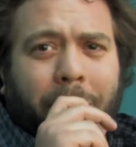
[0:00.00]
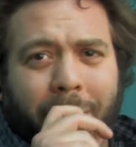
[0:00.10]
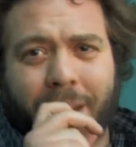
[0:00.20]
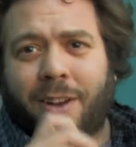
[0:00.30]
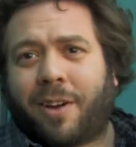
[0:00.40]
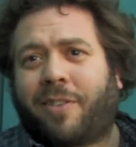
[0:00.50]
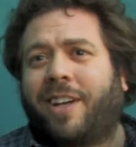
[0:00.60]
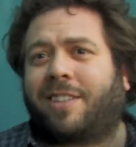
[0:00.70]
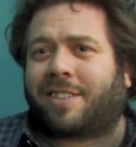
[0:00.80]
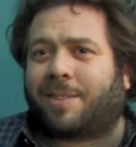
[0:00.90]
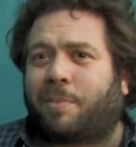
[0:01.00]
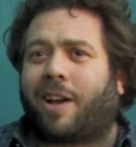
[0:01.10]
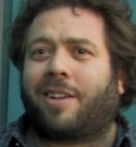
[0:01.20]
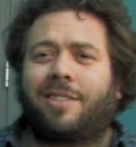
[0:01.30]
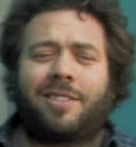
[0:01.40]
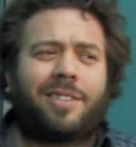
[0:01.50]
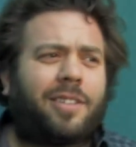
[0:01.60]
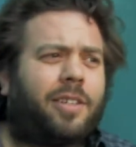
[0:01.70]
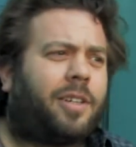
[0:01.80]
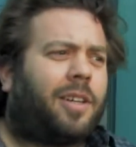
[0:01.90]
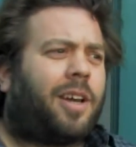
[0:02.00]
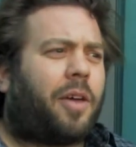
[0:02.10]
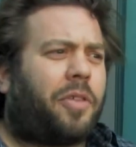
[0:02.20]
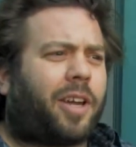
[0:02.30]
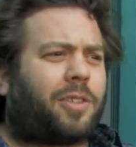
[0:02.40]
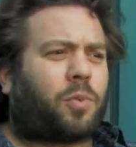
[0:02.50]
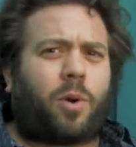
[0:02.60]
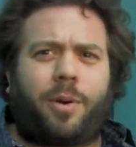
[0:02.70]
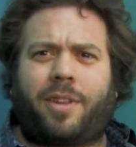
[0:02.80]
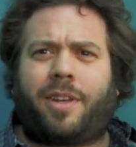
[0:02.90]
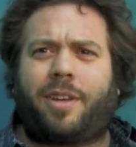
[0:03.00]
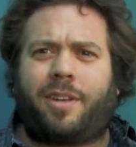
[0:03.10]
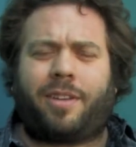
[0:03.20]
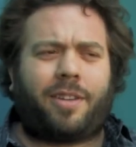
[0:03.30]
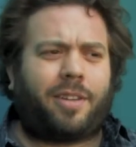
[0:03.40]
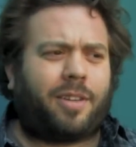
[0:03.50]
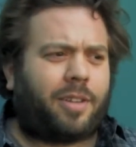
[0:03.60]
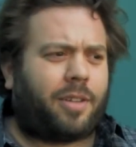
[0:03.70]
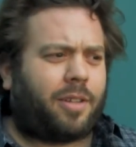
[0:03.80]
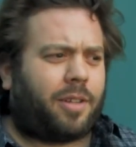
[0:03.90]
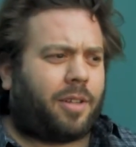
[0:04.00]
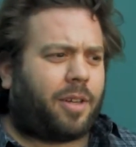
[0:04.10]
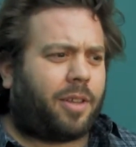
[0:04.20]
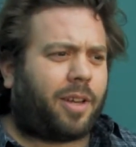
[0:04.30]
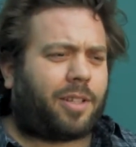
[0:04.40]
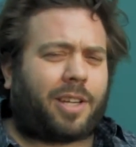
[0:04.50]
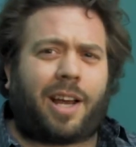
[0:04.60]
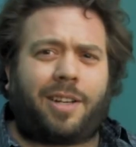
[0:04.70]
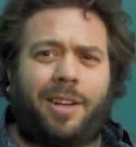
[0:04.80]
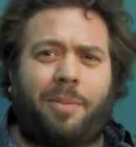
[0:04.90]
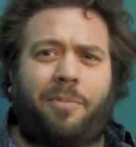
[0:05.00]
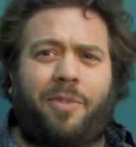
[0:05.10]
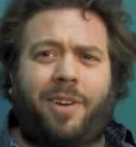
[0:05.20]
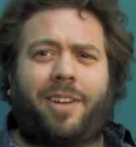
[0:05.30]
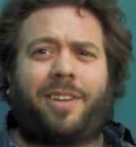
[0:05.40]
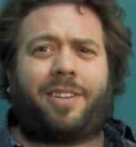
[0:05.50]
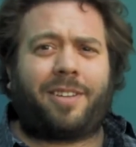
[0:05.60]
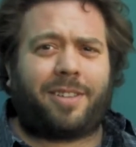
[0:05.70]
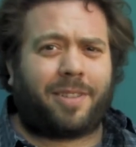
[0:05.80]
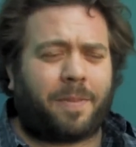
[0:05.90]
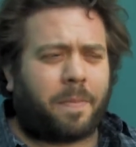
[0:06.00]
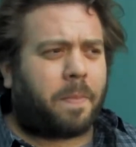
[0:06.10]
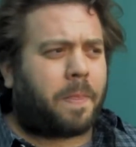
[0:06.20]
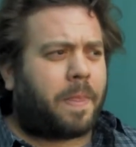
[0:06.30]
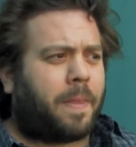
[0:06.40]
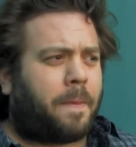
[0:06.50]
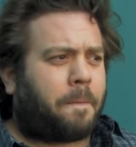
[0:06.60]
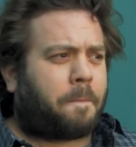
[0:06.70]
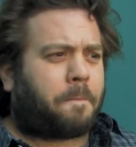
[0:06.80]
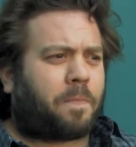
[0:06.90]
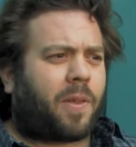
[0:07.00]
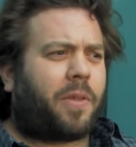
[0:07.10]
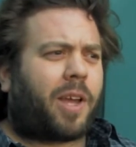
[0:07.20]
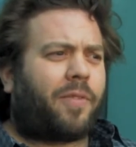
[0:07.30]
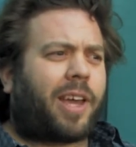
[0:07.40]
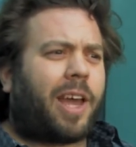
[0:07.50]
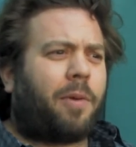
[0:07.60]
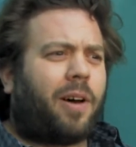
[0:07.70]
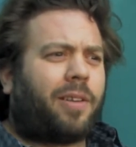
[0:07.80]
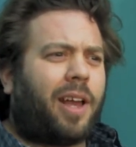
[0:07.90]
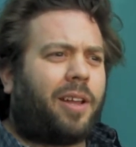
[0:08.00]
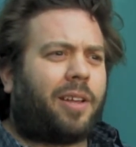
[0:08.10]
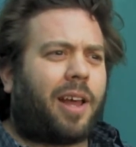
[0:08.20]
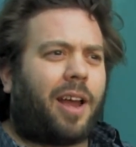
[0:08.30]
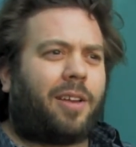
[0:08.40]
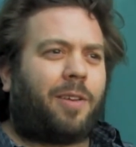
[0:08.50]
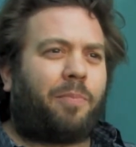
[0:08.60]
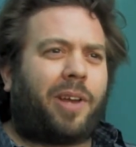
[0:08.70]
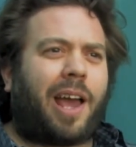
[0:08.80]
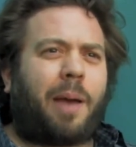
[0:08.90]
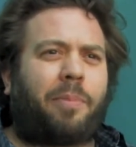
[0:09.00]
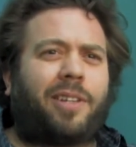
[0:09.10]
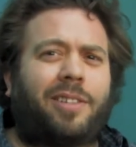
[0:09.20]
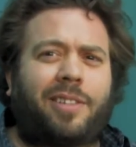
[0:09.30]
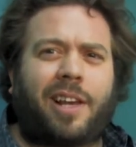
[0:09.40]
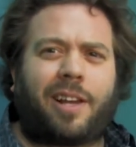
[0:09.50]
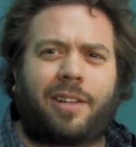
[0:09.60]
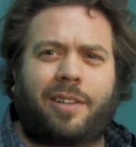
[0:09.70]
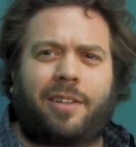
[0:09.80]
Get enough hits, man. I think it's worthy. I think it's goddamn funny. I think if it came on late at night, you'd be happy to see it.